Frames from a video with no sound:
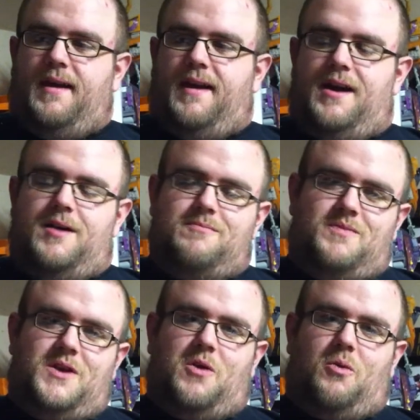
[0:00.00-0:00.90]

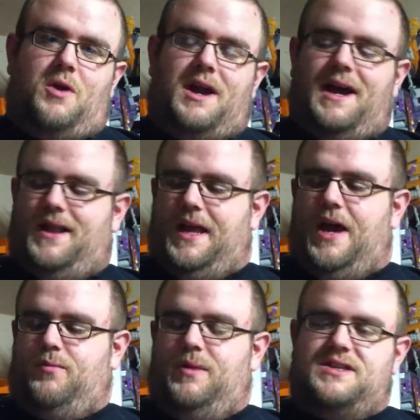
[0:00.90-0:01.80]
What I
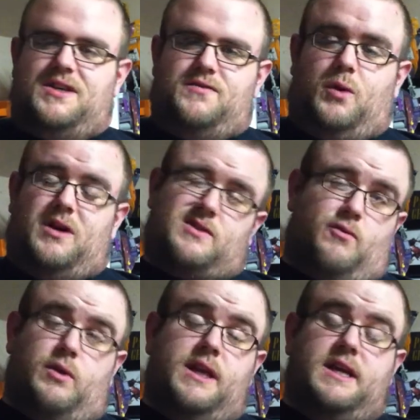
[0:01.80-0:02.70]
allowed myself to watch.
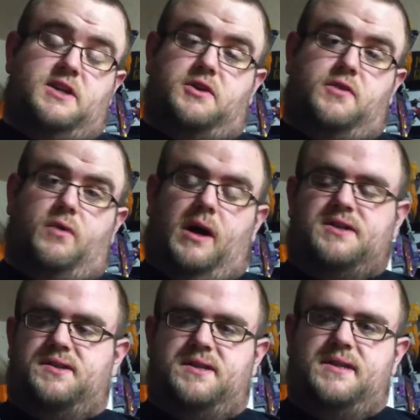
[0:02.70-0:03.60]
I could have
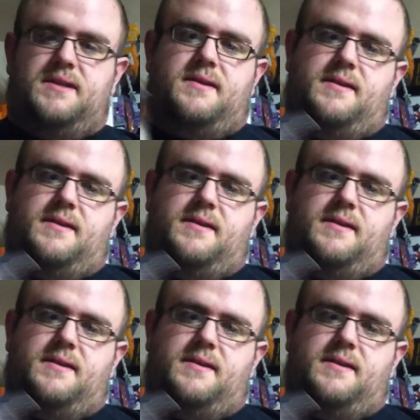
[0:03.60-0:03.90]
watched it.